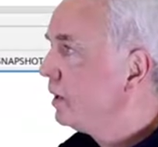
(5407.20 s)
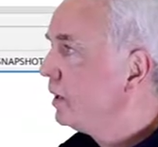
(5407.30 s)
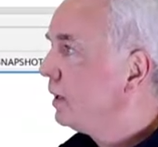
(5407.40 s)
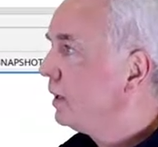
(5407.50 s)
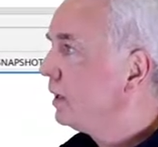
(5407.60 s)

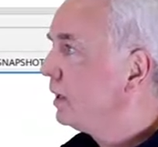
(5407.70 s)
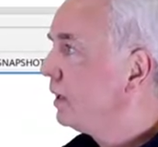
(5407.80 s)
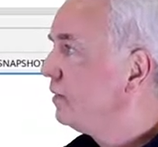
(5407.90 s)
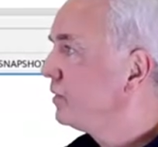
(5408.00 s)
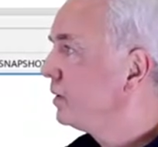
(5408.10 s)

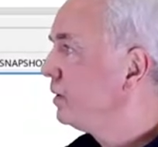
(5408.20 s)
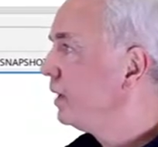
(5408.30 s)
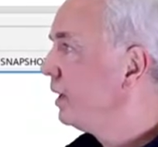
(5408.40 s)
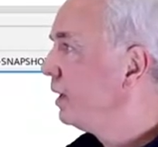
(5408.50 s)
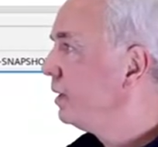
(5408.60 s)
And
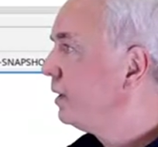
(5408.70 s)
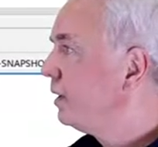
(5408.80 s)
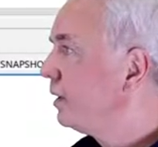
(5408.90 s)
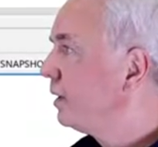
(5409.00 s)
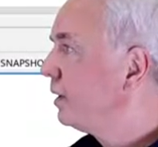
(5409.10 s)

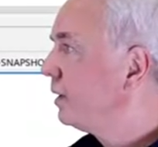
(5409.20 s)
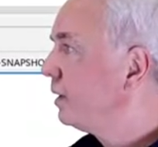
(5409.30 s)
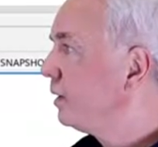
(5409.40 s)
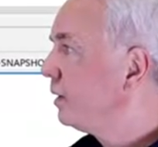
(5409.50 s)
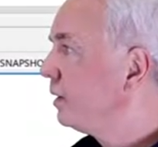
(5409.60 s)
then
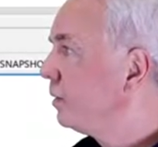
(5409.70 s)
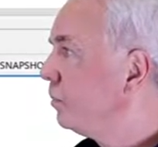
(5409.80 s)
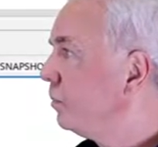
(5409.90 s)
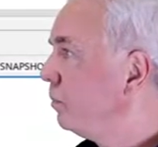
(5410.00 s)
uh,